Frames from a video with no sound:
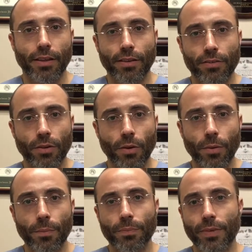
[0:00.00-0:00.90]

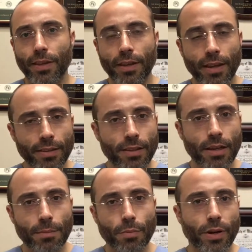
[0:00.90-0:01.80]
So ended
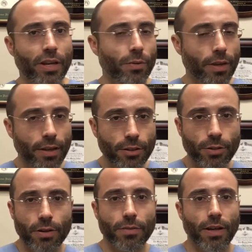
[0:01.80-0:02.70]
up bringing her in,
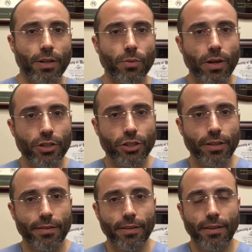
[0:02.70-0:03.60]
doing an
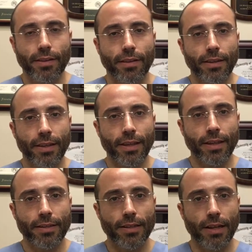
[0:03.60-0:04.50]
evaluation,
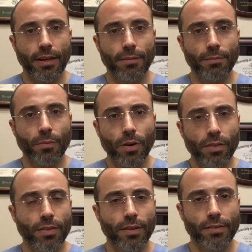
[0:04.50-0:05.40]
and one of
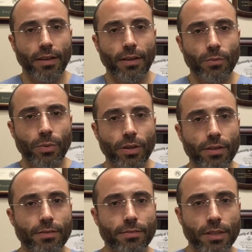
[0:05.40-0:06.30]
the things that we
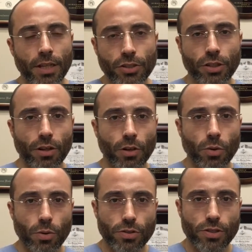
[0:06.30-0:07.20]
teach in our
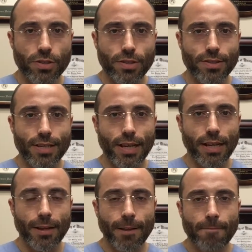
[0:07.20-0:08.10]
courses is
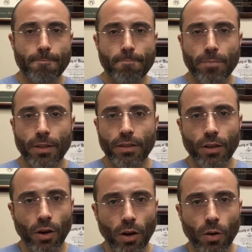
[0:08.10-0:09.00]
that
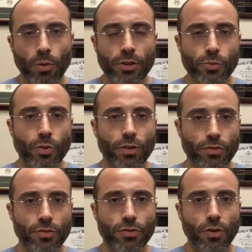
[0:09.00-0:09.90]
you always want to
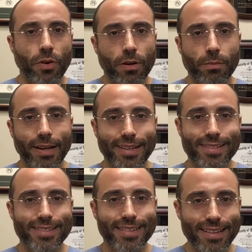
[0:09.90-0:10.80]
start by
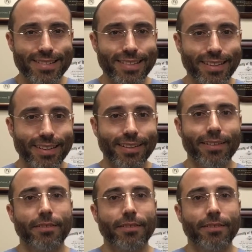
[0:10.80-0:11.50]
assessing